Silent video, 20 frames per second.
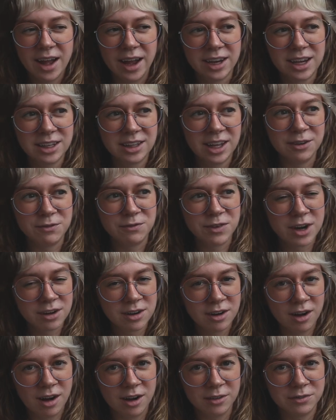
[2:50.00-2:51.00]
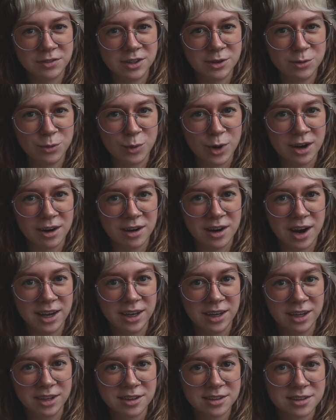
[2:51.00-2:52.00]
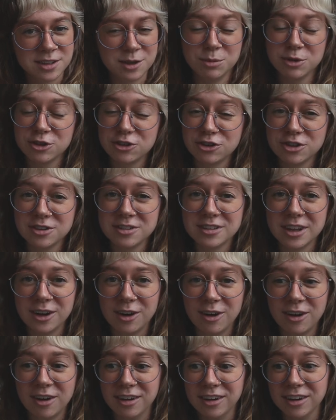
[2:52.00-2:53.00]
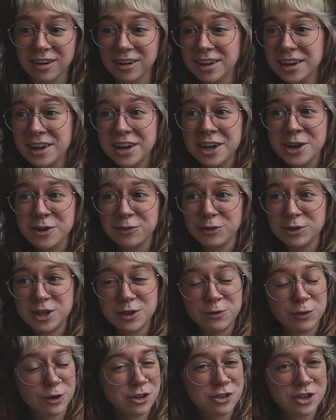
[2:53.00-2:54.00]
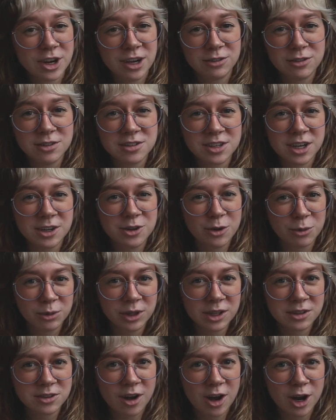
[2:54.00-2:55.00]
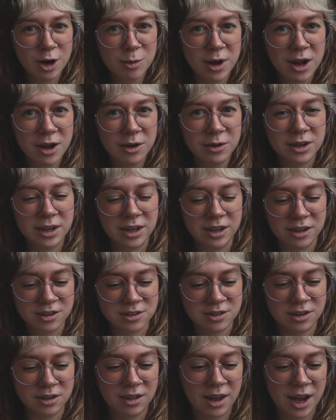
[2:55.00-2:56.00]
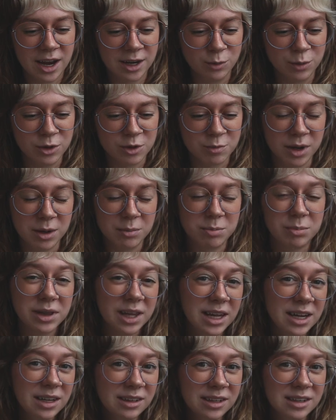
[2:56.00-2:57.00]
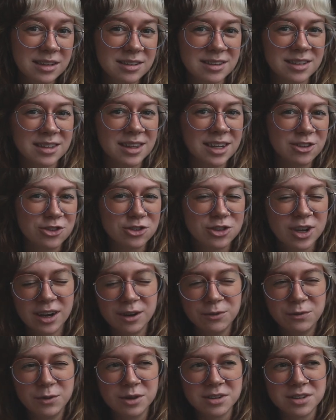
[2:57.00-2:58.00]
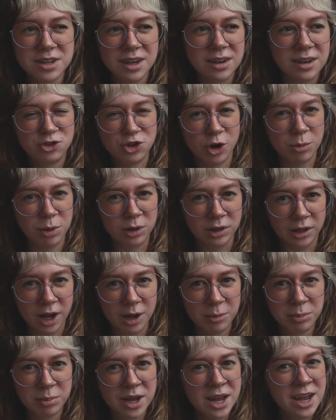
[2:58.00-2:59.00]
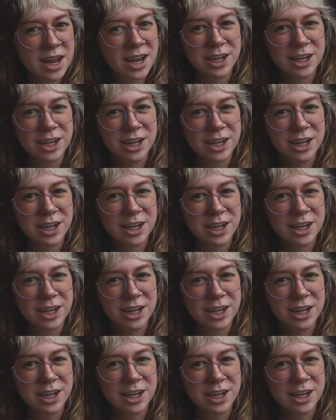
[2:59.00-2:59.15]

I get that very often where I get submissions that are for different genres that I don't really talk about, and it doesn't align with my playlist, and then it just kind of feels like jumbled up.